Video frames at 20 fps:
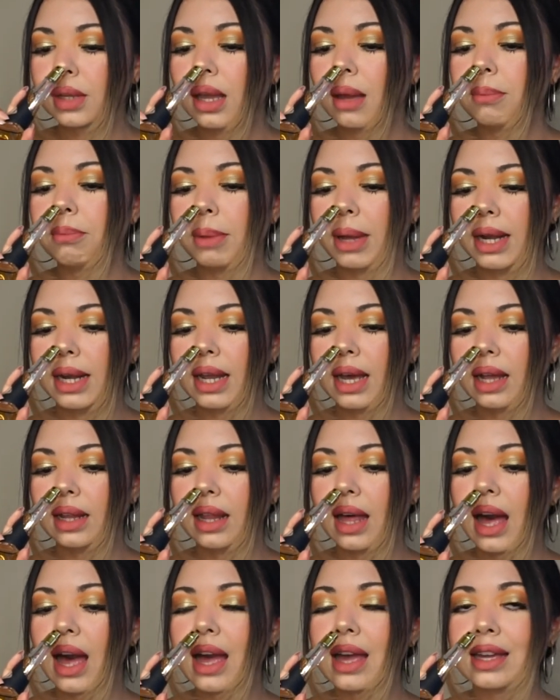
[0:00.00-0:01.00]

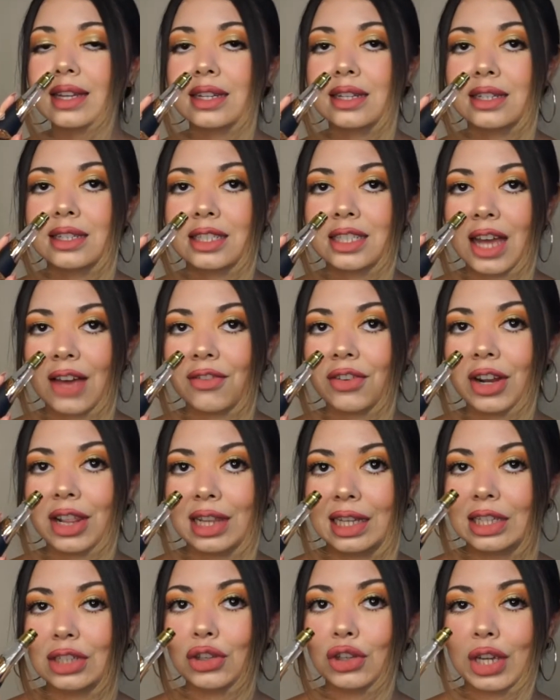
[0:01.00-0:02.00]
vanilla, and
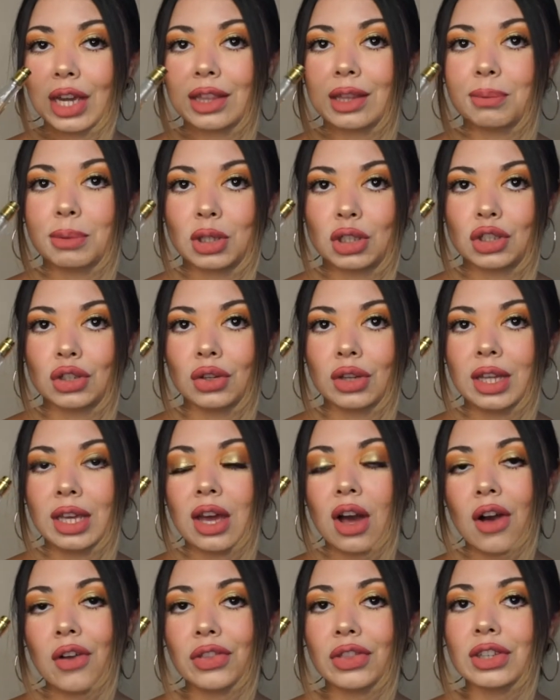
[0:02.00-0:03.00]
definitely you get the
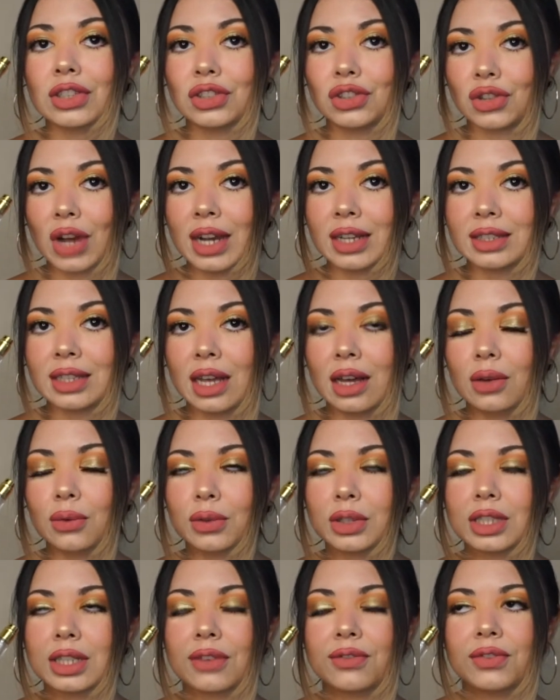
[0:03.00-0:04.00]
patchouli on the dry
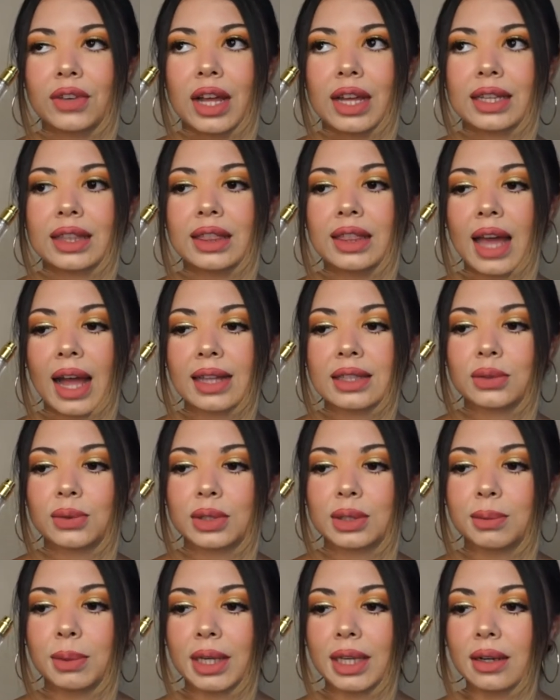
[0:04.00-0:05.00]
down, which I feel like that's
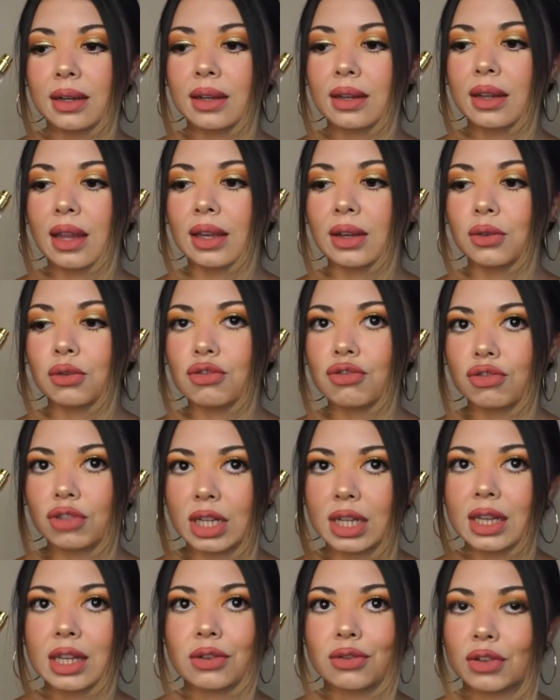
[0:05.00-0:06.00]
what's making it like
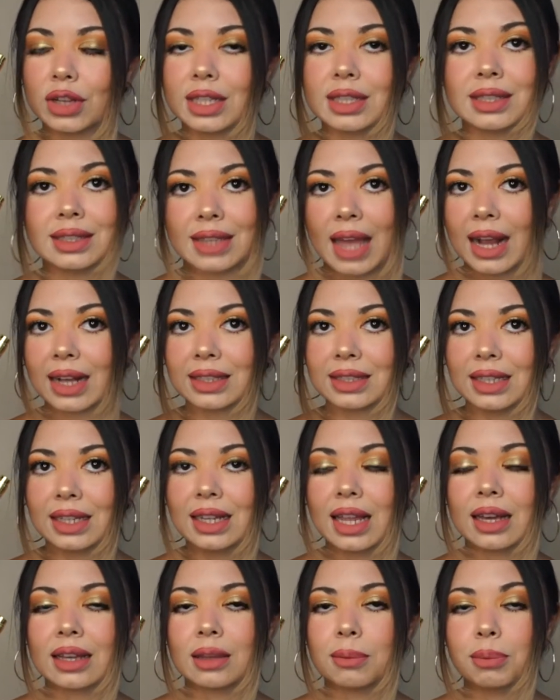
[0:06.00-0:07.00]
really sexy.
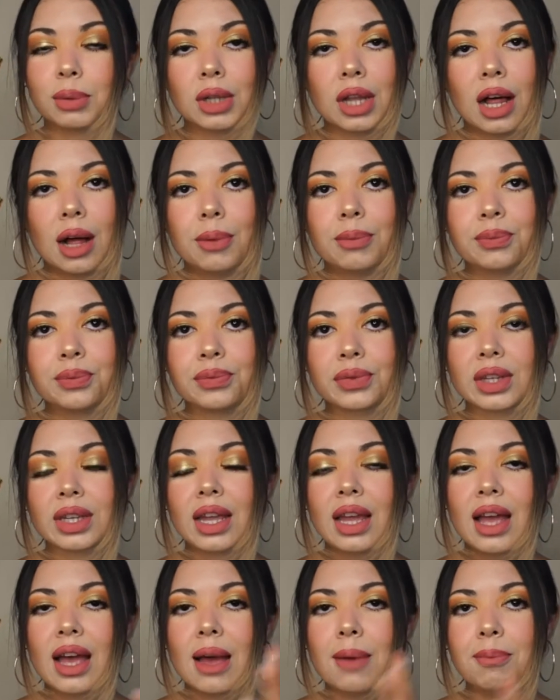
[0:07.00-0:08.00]
Like the plum
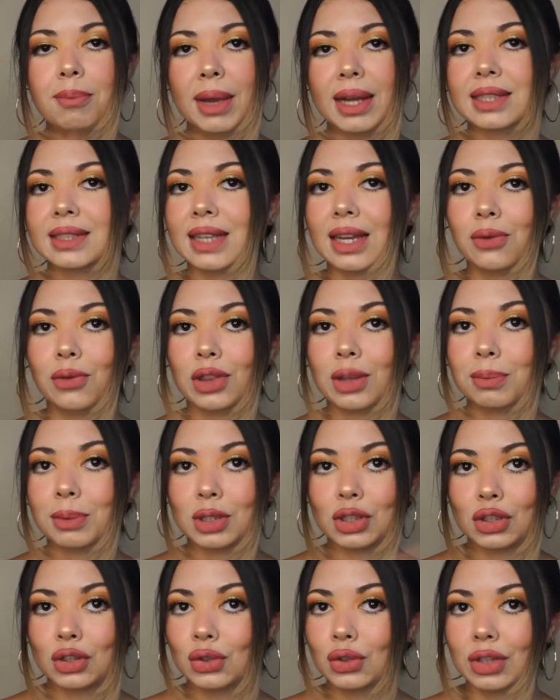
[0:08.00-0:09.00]
mixed in with the
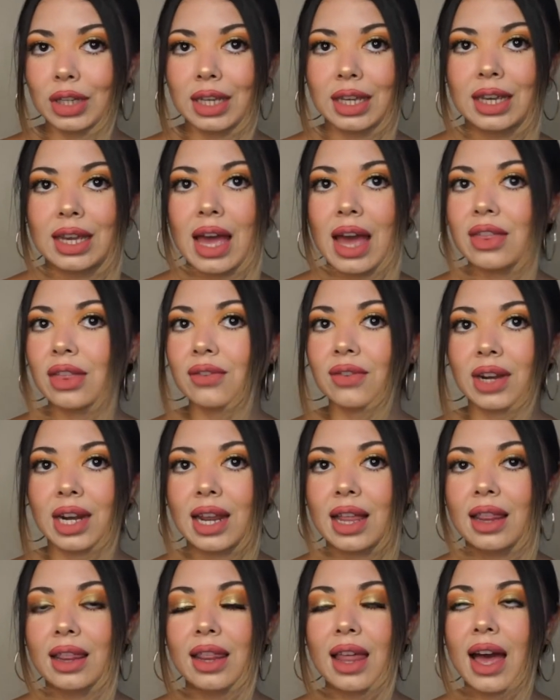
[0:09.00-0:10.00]
patchouli and the
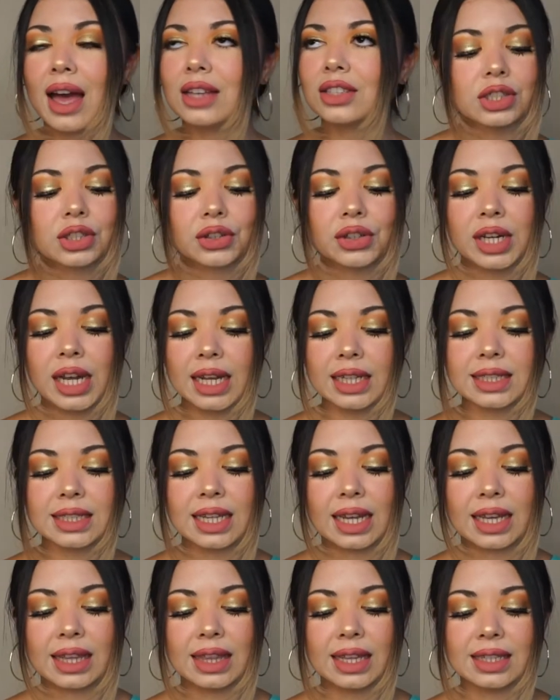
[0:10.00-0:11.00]
vanilla, this creates
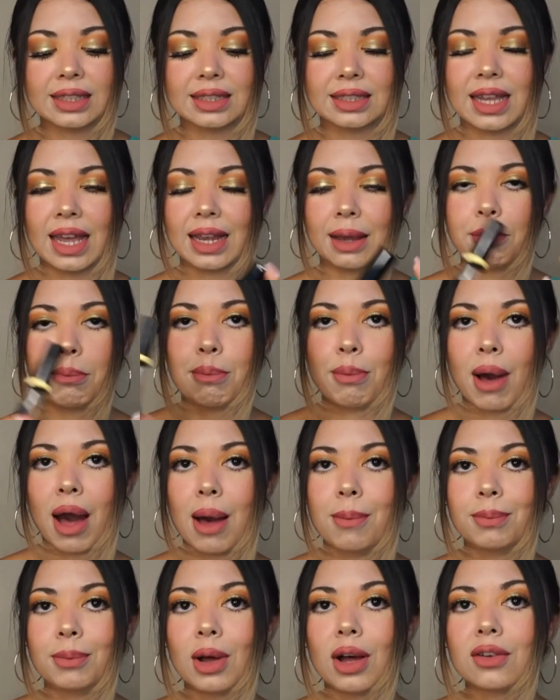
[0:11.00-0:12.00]
like this like
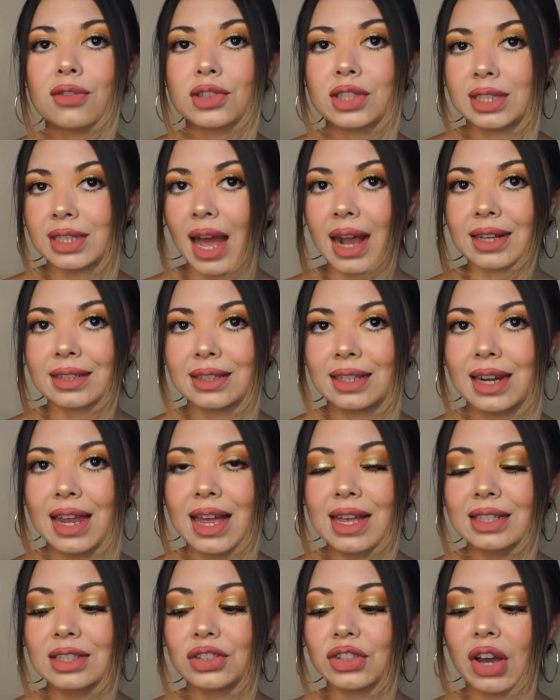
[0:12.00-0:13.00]
bomb of
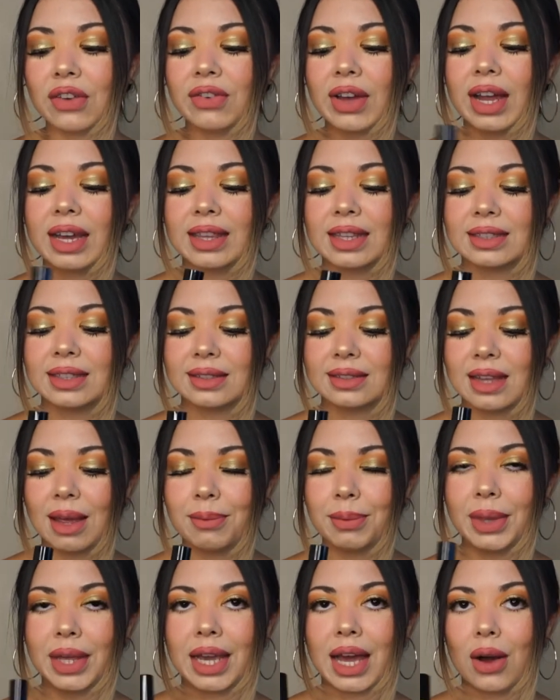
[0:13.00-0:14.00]
sexiness. So I feel like this is
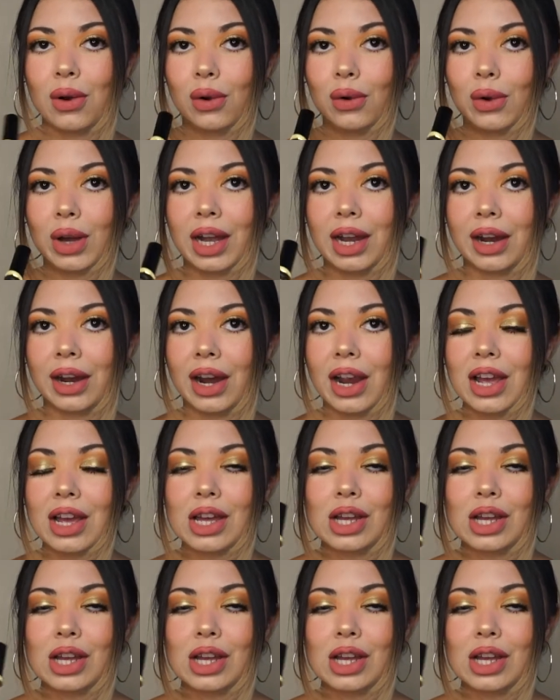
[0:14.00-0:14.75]
something I will wear